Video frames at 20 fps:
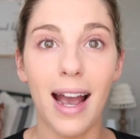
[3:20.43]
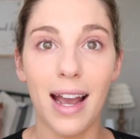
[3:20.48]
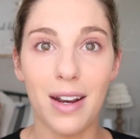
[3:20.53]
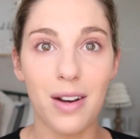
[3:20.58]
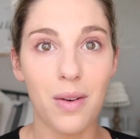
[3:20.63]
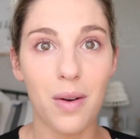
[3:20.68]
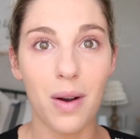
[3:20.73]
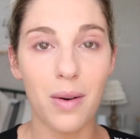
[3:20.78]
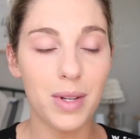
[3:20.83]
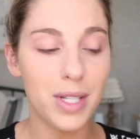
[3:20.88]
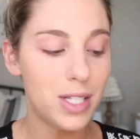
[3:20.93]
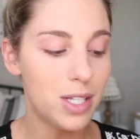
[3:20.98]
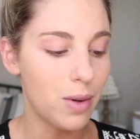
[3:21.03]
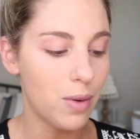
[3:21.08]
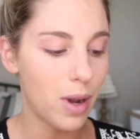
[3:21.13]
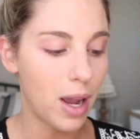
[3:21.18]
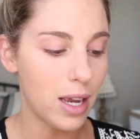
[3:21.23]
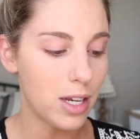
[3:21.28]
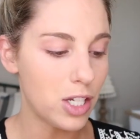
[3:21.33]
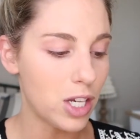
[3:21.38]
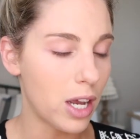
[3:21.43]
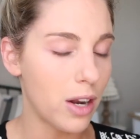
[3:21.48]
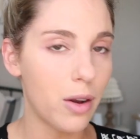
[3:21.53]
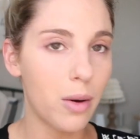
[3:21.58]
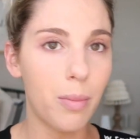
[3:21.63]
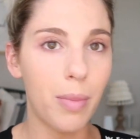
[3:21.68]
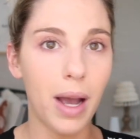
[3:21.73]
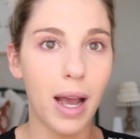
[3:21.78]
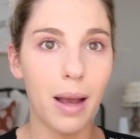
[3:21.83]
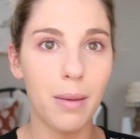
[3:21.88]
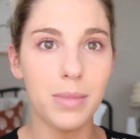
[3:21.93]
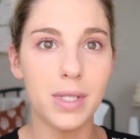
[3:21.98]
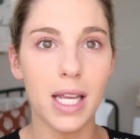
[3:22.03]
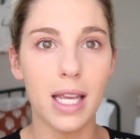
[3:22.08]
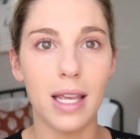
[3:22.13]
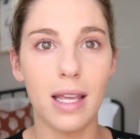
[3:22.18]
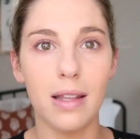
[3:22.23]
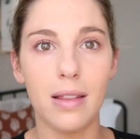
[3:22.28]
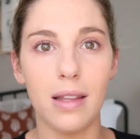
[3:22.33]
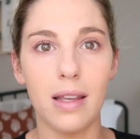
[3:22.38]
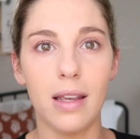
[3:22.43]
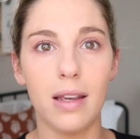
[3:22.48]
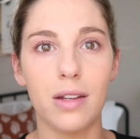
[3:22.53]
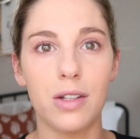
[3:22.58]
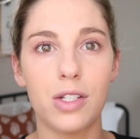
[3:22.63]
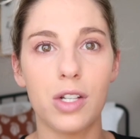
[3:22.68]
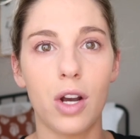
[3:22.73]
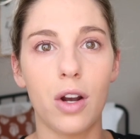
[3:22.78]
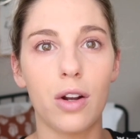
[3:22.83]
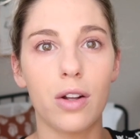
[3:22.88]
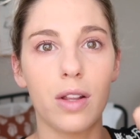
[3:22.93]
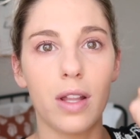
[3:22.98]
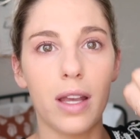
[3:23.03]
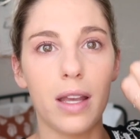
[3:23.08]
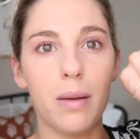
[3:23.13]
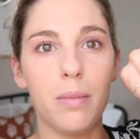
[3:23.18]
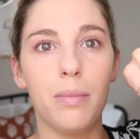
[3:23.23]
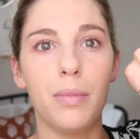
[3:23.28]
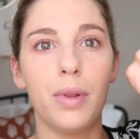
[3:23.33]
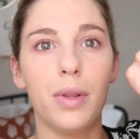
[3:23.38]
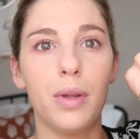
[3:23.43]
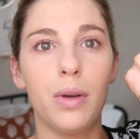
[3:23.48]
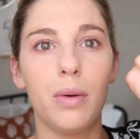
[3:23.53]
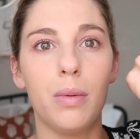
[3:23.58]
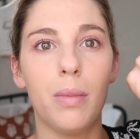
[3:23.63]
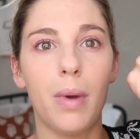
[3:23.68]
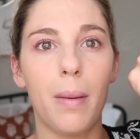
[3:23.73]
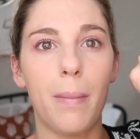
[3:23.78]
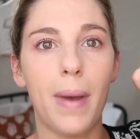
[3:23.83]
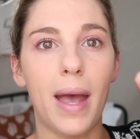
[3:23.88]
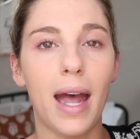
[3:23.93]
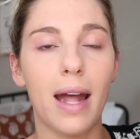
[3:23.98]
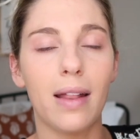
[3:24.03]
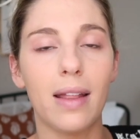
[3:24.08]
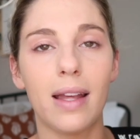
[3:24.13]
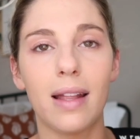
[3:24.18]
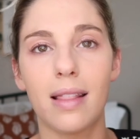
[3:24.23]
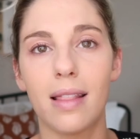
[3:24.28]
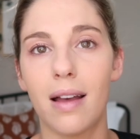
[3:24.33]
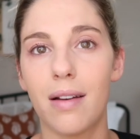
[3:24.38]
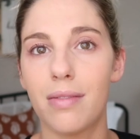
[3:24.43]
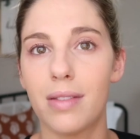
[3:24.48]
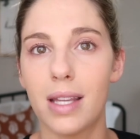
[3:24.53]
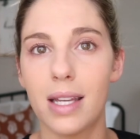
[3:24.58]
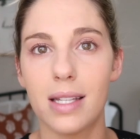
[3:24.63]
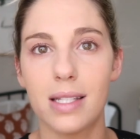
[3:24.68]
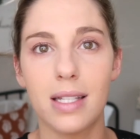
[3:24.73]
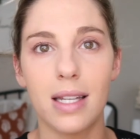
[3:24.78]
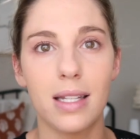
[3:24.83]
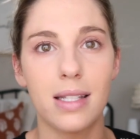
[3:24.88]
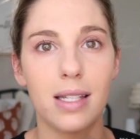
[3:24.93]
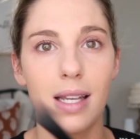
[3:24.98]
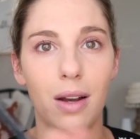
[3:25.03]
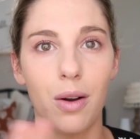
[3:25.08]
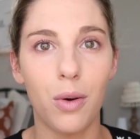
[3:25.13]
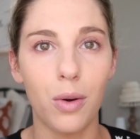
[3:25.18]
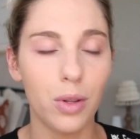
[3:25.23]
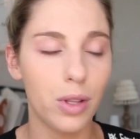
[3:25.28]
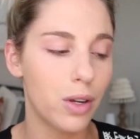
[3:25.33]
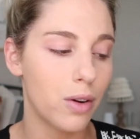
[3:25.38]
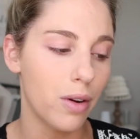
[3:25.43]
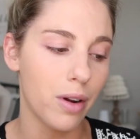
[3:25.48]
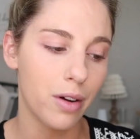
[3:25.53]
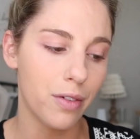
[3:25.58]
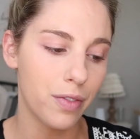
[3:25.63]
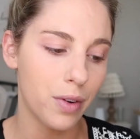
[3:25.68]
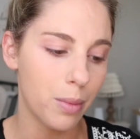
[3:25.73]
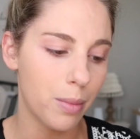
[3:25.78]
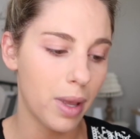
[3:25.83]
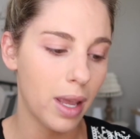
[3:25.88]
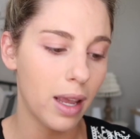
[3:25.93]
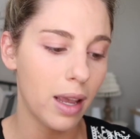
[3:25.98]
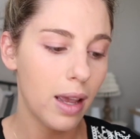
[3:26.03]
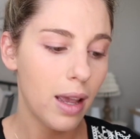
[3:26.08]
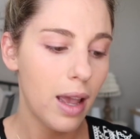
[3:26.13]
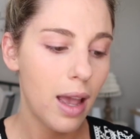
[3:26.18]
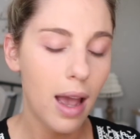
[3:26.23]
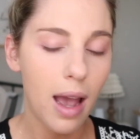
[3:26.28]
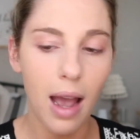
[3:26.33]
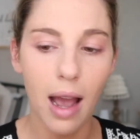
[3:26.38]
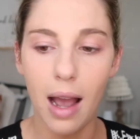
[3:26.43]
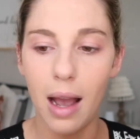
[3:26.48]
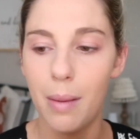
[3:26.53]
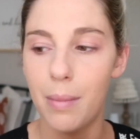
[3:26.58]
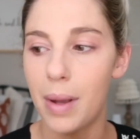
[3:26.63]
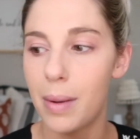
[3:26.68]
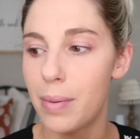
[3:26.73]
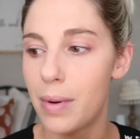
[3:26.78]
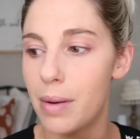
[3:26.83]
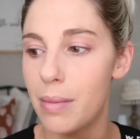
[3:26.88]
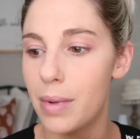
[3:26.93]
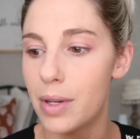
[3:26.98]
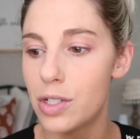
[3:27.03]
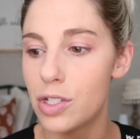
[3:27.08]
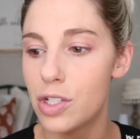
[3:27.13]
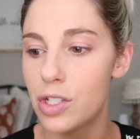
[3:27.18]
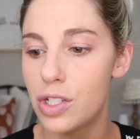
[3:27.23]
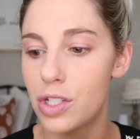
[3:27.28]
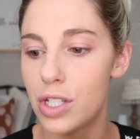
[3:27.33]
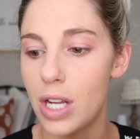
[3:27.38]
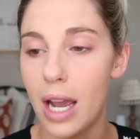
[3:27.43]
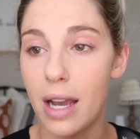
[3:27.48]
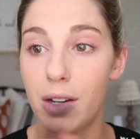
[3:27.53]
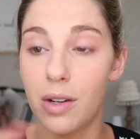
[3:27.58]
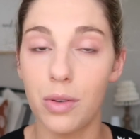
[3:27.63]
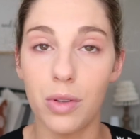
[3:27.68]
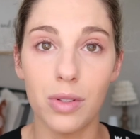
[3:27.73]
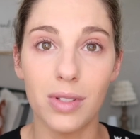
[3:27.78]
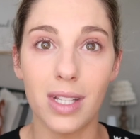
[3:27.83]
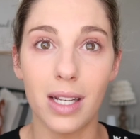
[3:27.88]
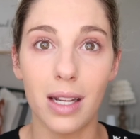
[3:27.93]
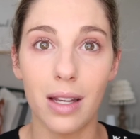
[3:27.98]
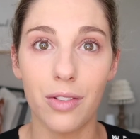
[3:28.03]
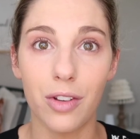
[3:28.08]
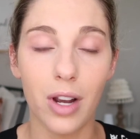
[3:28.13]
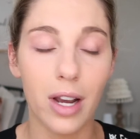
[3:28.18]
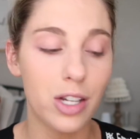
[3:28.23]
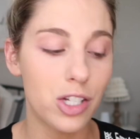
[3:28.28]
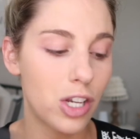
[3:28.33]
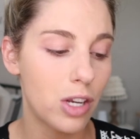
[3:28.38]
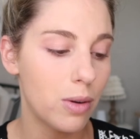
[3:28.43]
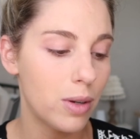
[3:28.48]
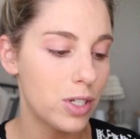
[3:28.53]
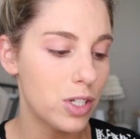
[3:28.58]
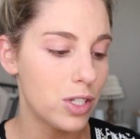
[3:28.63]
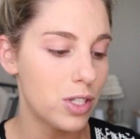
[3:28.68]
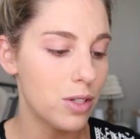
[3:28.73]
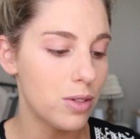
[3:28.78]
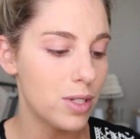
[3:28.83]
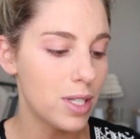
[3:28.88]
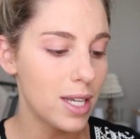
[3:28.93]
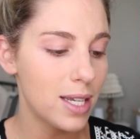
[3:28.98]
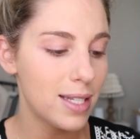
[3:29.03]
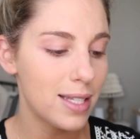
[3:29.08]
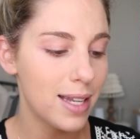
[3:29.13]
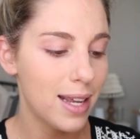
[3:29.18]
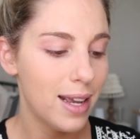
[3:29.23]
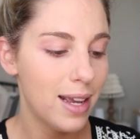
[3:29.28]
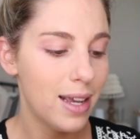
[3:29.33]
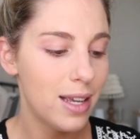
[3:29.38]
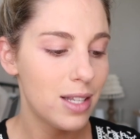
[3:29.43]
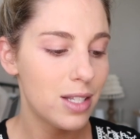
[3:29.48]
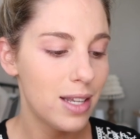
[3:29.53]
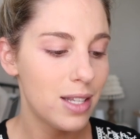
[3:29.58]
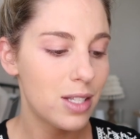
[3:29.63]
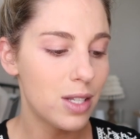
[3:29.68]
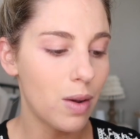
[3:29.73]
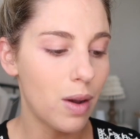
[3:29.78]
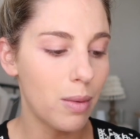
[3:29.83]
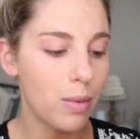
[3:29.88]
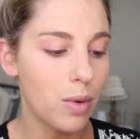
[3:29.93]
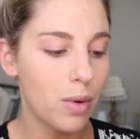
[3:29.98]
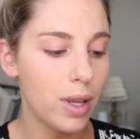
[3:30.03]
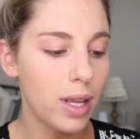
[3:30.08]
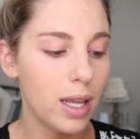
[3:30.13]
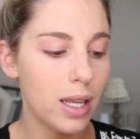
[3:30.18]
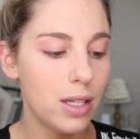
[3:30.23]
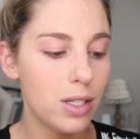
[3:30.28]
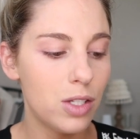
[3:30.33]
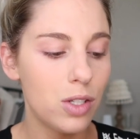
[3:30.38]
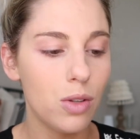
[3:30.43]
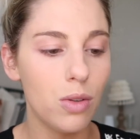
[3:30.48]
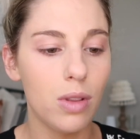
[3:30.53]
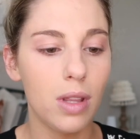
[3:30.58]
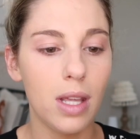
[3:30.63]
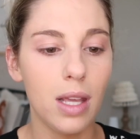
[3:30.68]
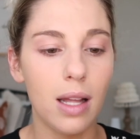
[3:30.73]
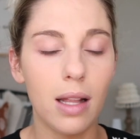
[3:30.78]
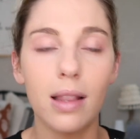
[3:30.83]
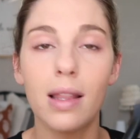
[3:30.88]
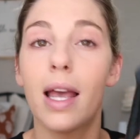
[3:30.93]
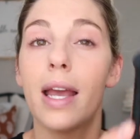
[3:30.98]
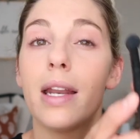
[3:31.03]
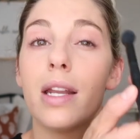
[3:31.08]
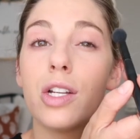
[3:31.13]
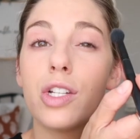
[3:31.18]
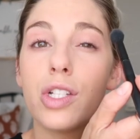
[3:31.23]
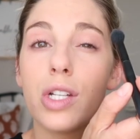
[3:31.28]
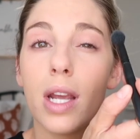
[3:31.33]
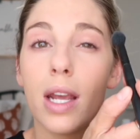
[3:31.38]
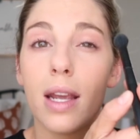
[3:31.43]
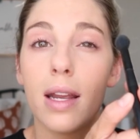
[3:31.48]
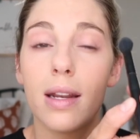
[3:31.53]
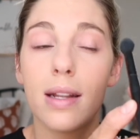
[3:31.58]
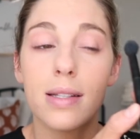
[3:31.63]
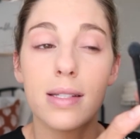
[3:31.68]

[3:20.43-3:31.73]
I don't always do eyeshadow, but I'm taking the Tartlet and Bloom palette. Love this. It's the holy grail for me. I pretty much, yeah, I don't use any other eyeshadow. I just use this. So I'm going into the lightest shade.